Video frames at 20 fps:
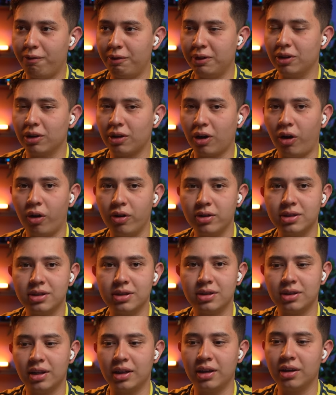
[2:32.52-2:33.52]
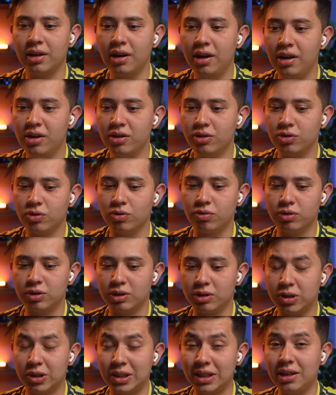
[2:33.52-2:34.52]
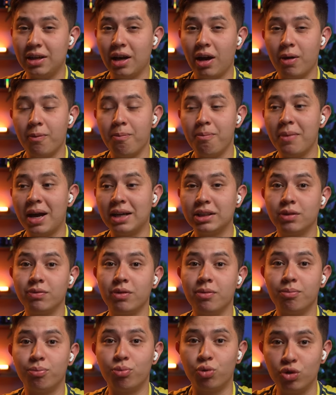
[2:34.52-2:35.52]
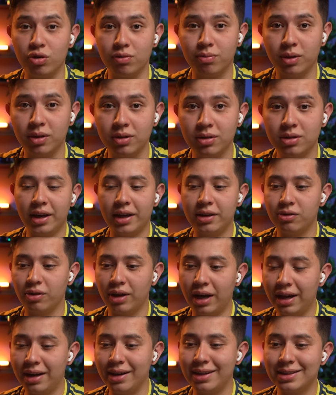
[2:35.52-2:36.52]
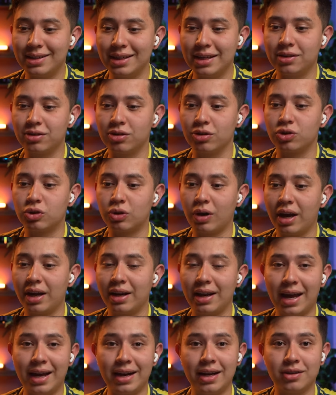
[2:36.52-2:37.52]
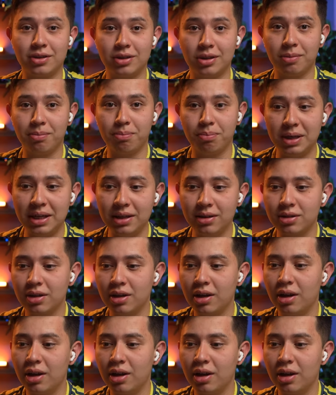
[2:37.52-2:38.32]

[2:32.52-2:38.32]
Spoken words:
I think the closest thing to see a massive improvement in your edits is to try and edit to the beat.